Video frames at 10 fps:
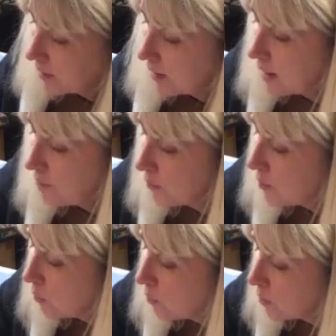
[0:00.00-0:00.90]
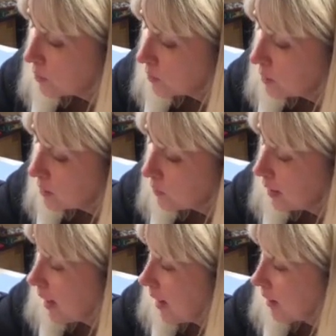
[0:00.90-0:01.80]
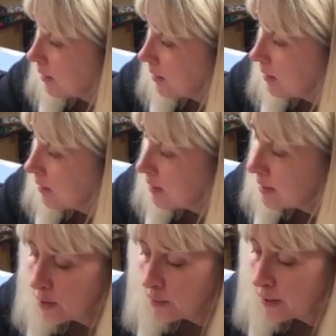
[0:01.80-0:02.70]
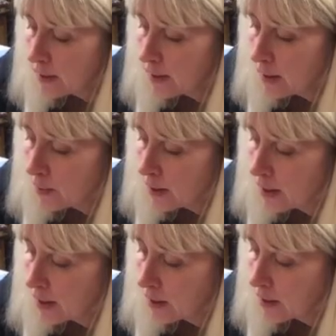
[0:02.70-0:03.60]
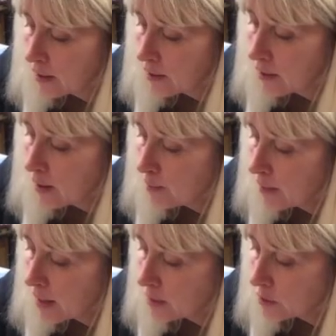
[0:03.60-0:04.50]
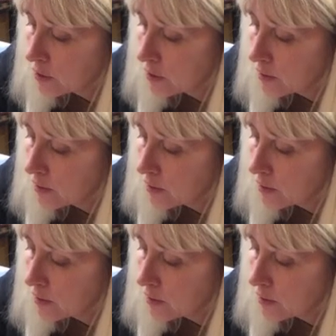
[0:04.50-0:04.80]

And for the orange, we just want to add a little bit of that red, not much.